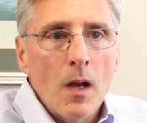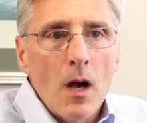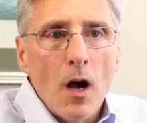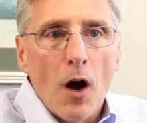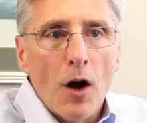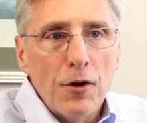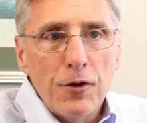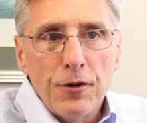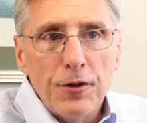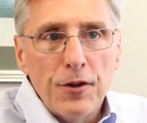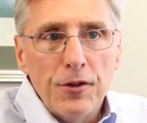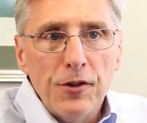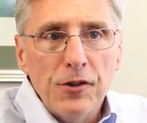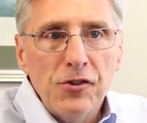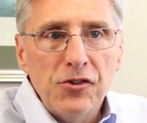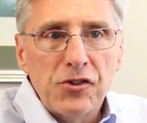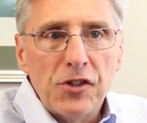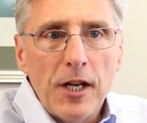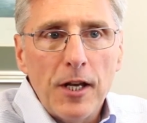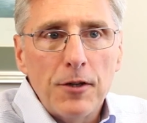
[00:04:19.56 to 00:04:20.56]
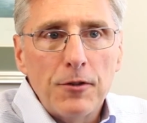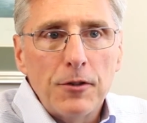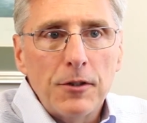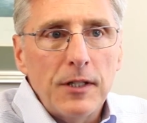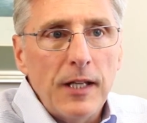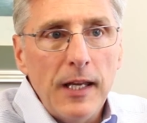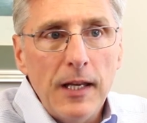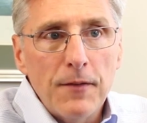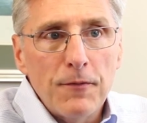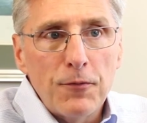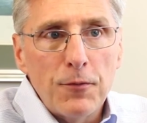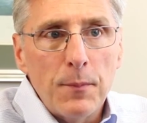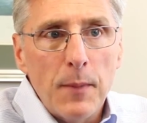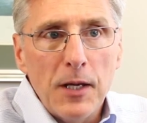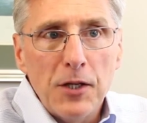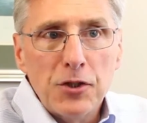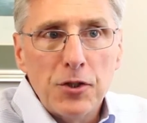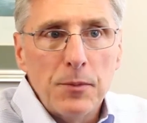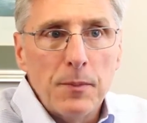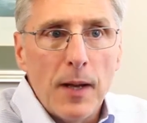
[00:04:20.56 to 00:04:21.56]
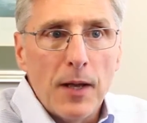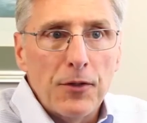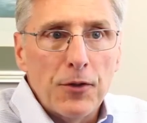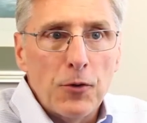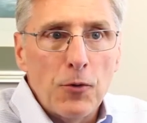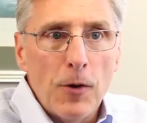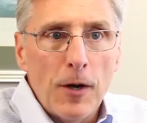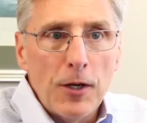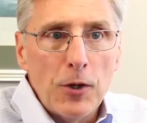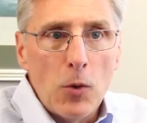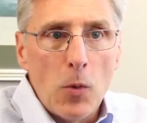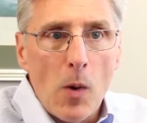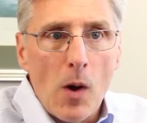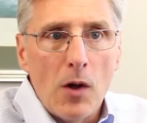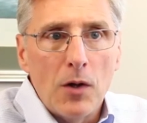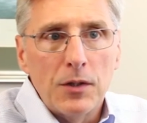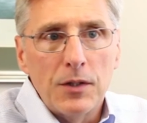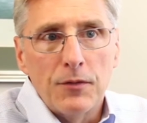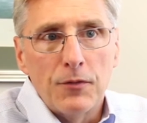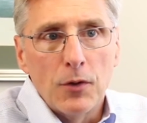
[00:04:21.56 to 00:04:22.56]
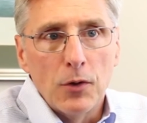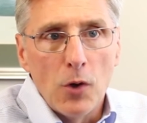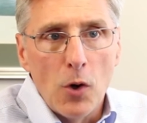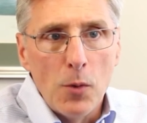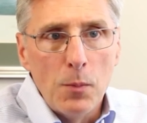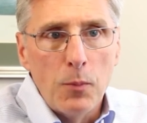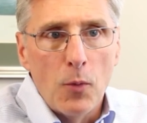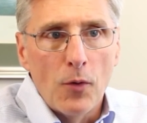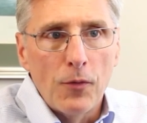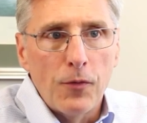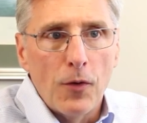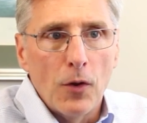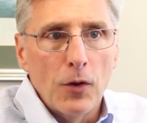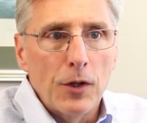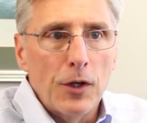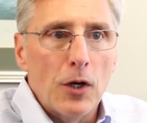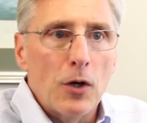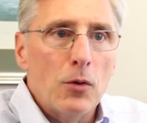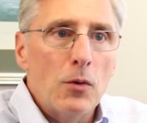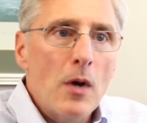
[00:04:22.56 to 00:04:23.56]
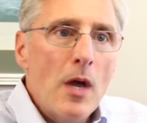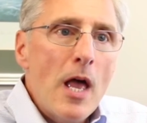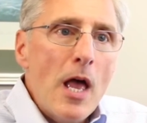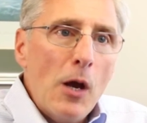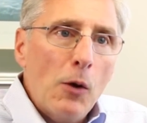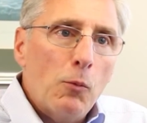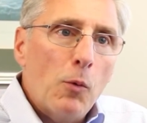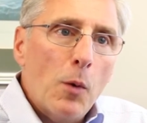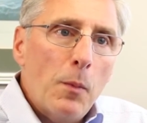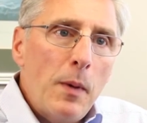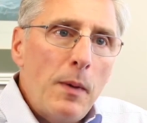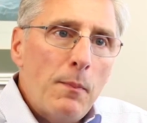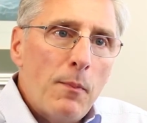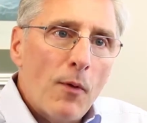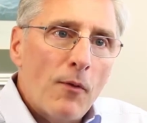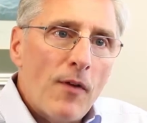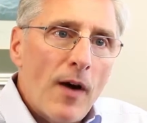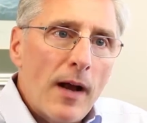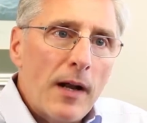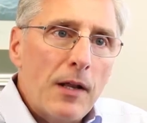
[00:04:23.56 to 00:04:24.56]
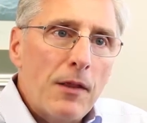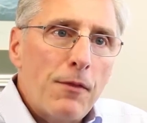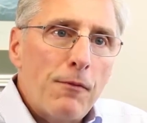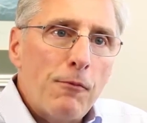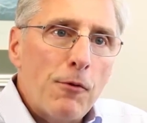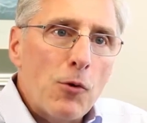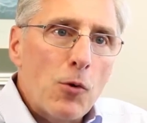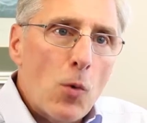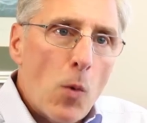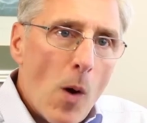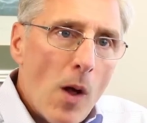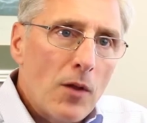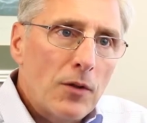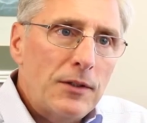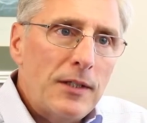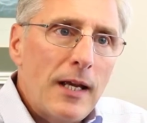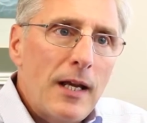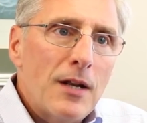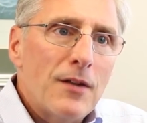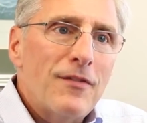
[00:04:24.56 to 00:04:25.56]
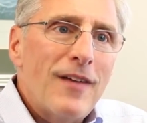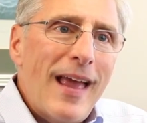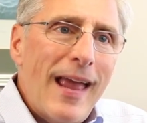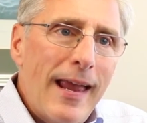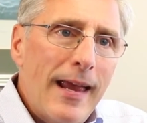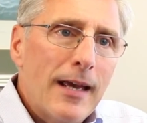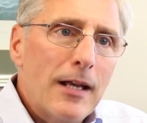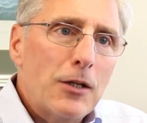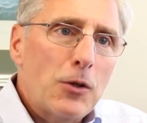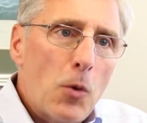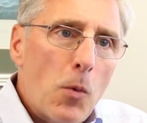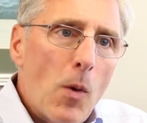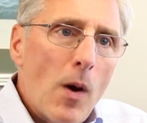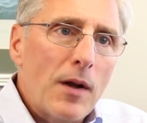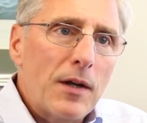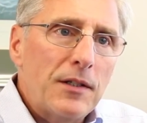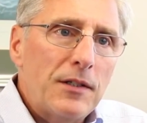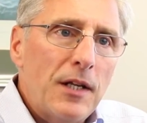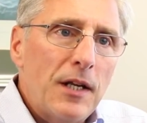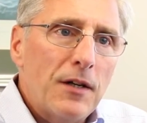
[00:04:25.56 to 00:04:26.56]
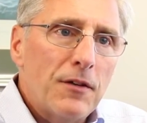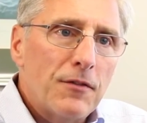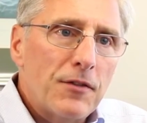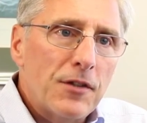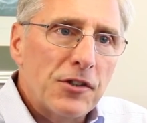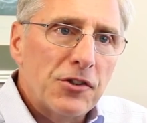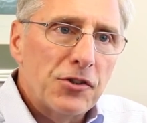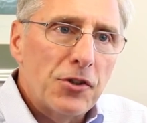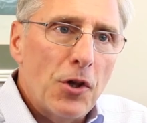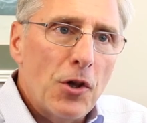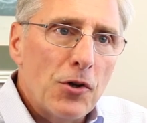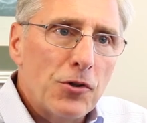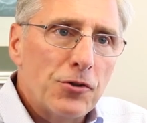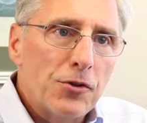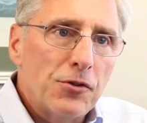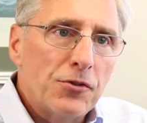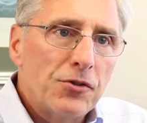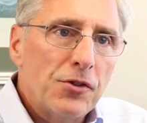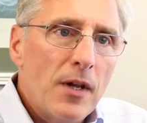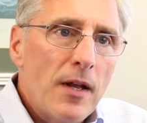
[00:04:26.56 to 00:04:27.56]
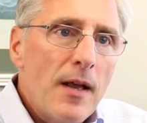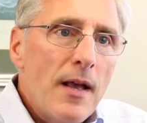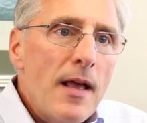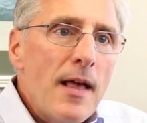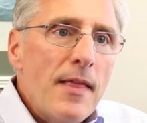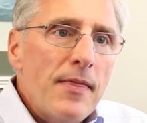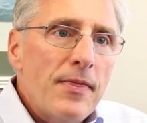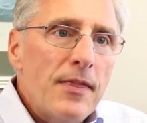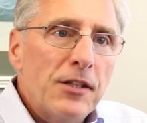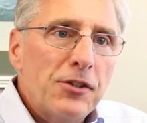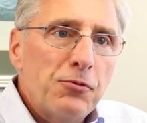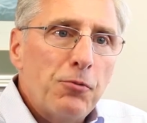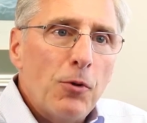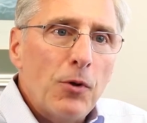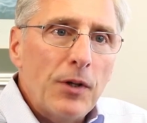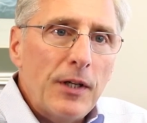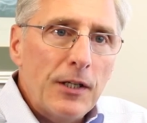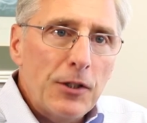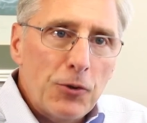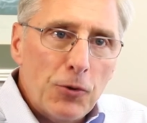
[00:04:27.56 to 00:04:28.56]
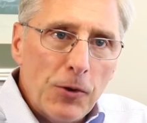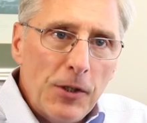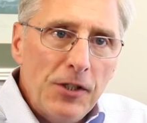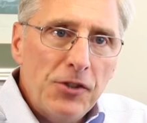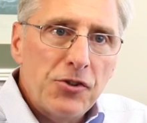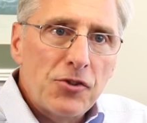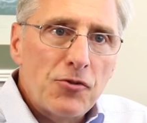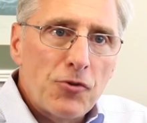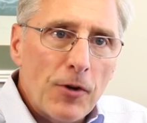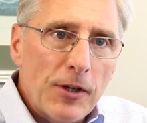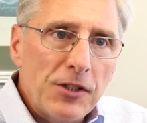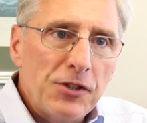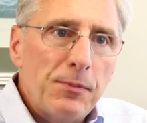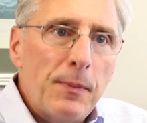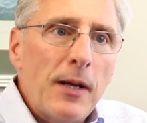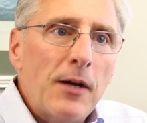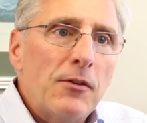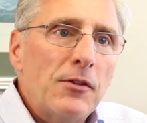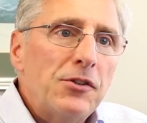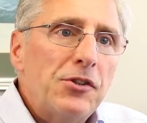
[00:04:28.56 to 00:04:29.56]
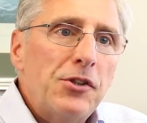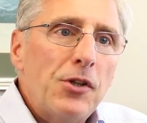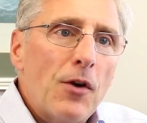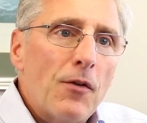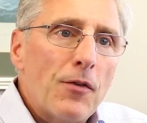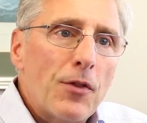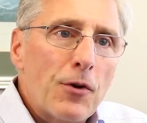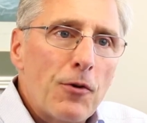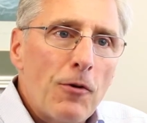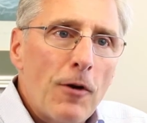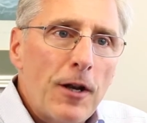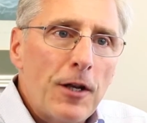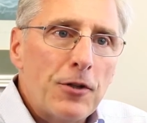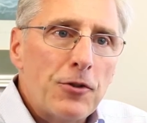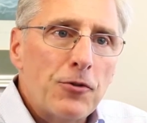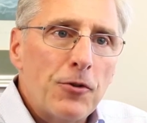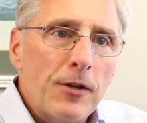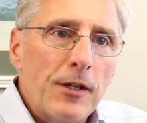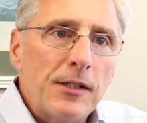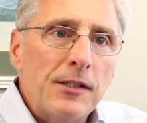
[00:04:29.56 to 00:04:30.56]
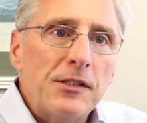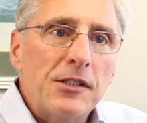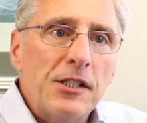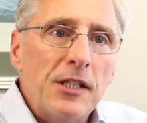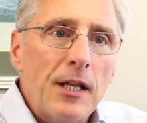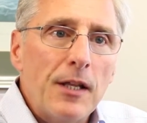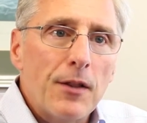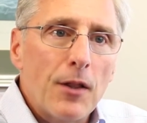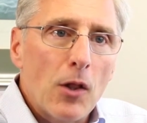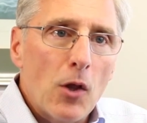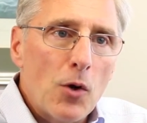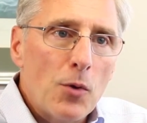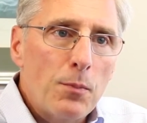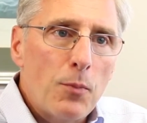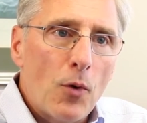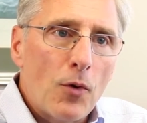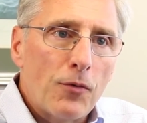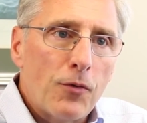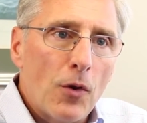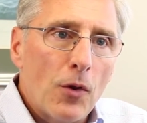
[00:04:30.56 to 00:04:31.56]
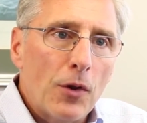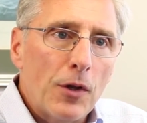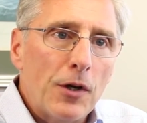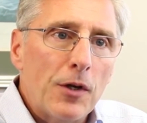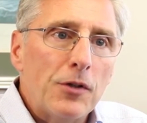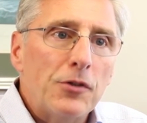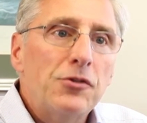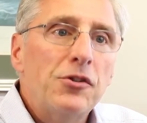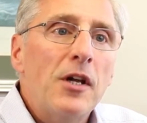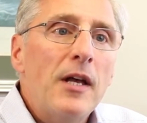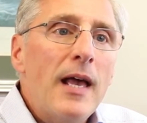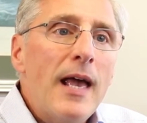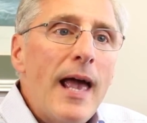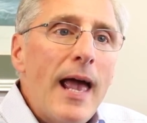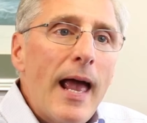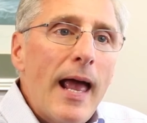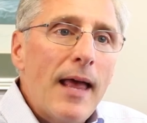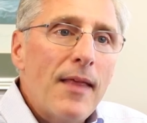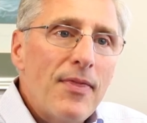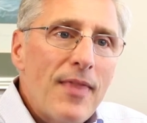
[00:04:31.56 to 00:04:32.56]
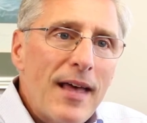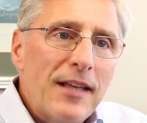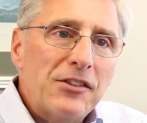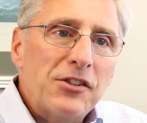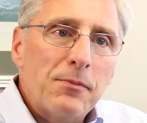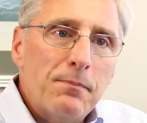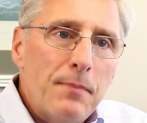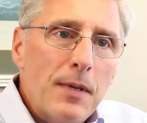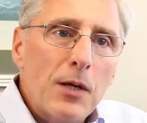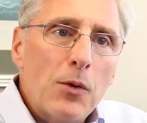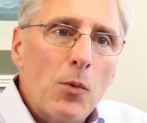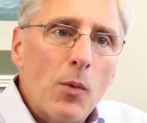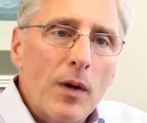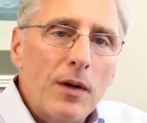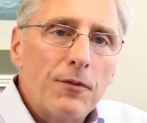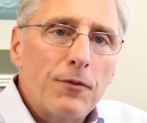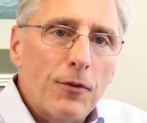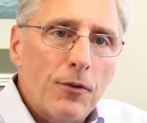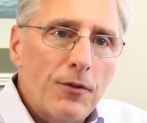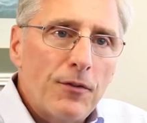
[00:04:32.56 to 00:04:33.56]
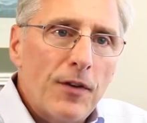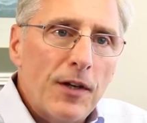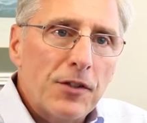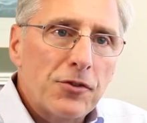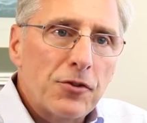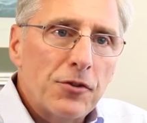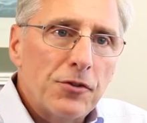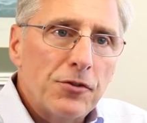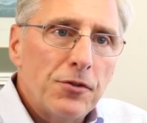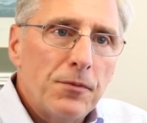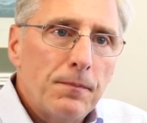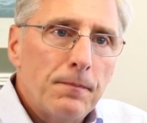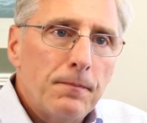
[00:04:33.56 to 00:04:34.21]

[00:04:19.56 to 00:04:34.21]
Under the new standard, key information about the credit quality of a loan portfolio will be provided through qualitative and quantitative disclosures. This will increase transparency over the credit trends in the loan portfolios, and that's a big win for investors.